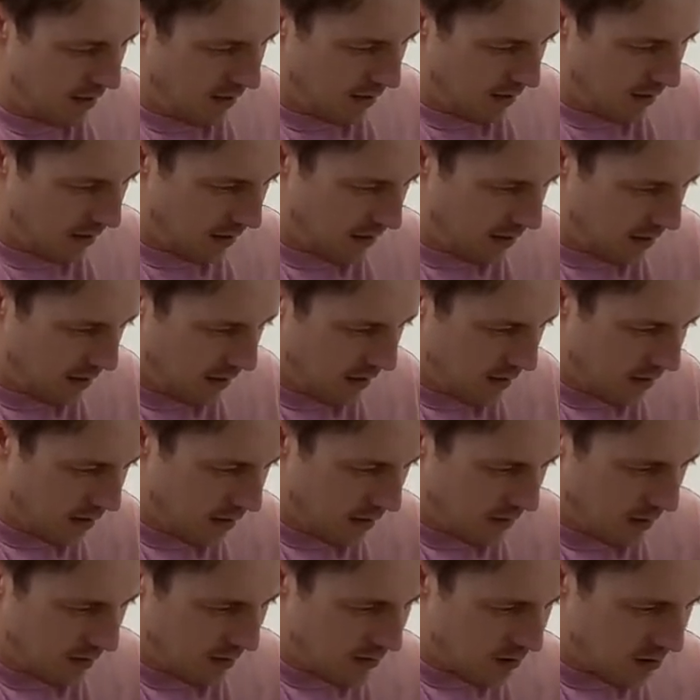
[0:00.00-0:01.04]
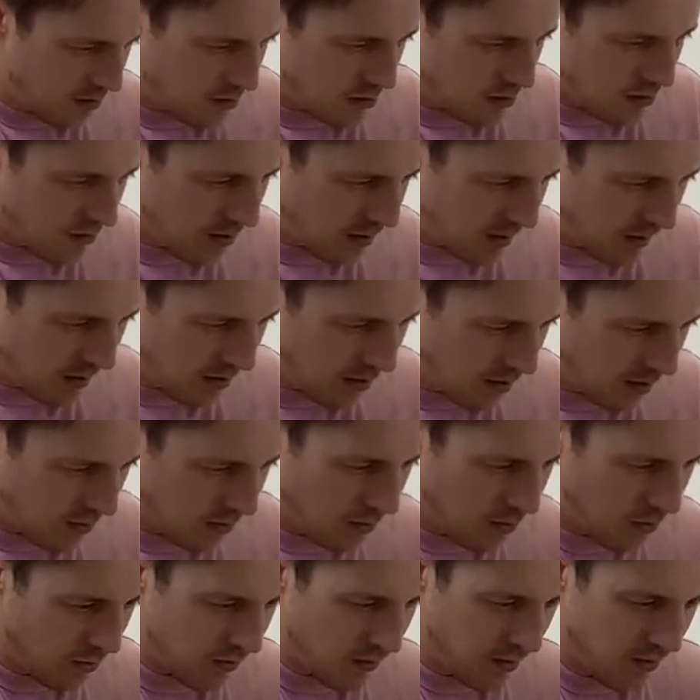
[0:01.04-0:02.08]
I think this tree, look at
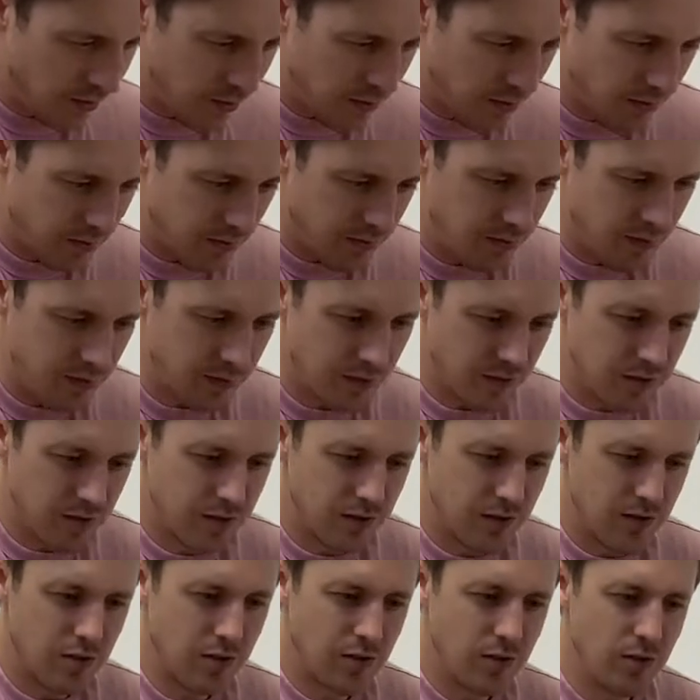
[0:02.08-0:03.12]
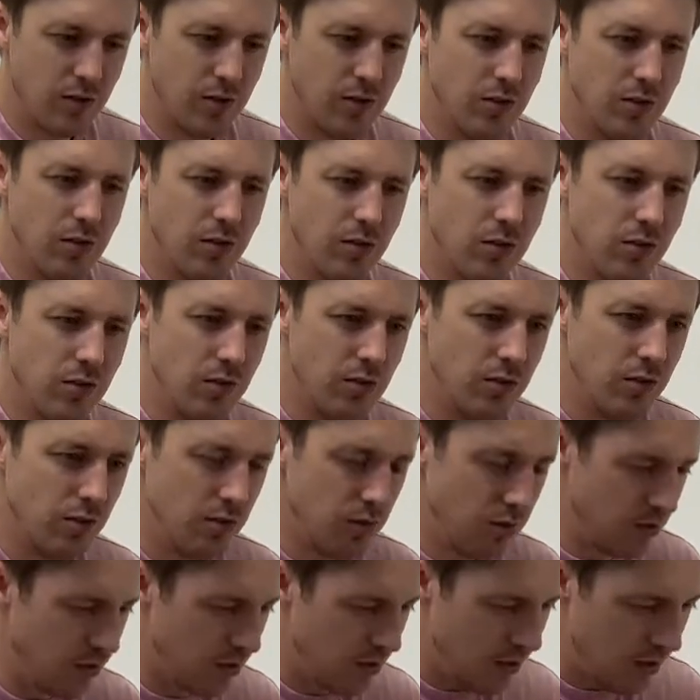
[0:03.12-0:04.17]
all these rotten roots.
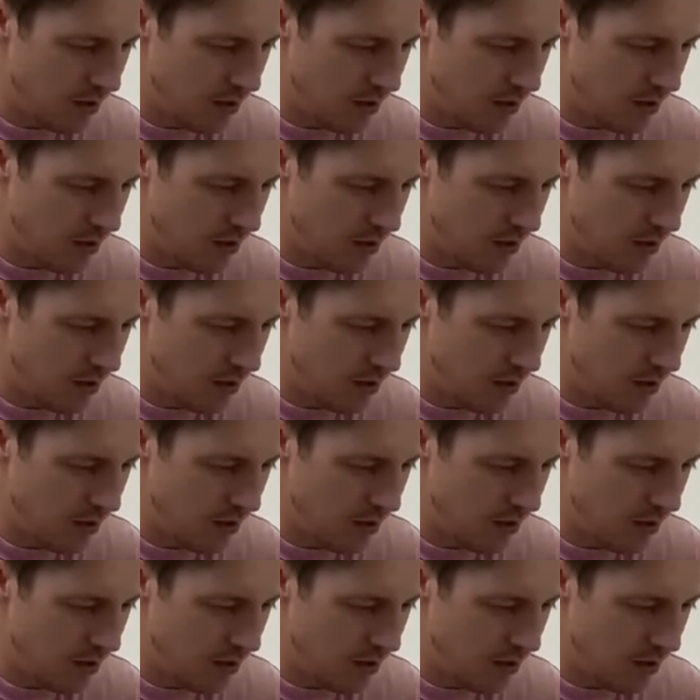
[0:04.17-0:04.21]
Dude.